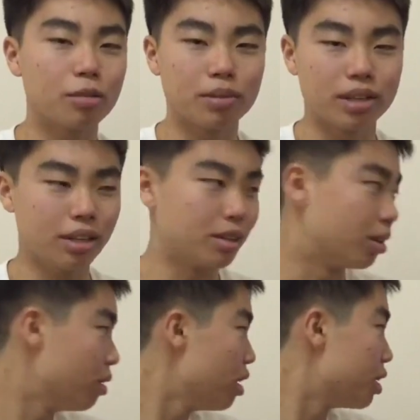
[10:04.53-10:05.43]
to be,
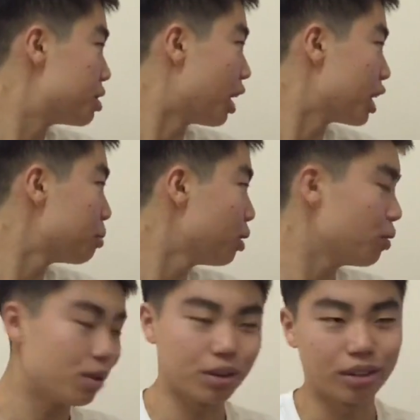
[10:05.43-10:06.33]

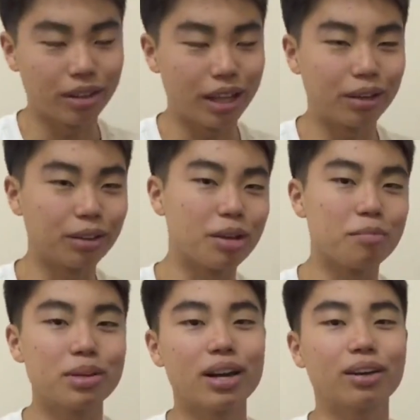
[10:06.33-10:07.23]
Dynamo and
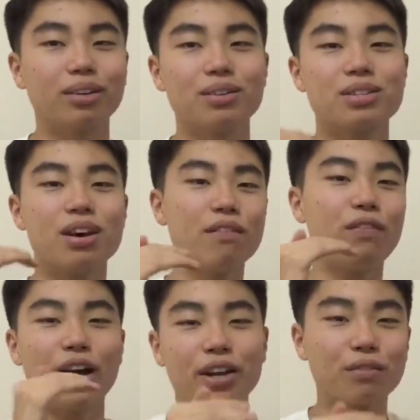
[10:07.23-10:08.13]
Olympiacos
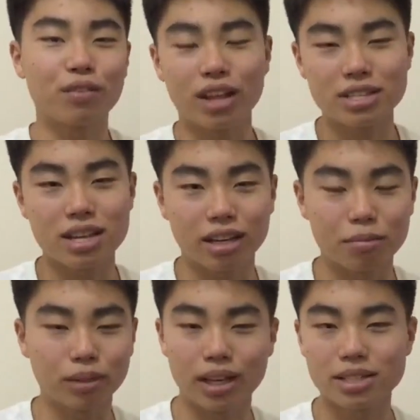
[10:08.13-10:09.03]
fighting for that
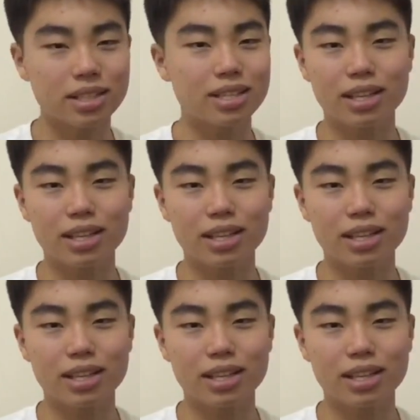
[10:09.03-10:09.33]
second place.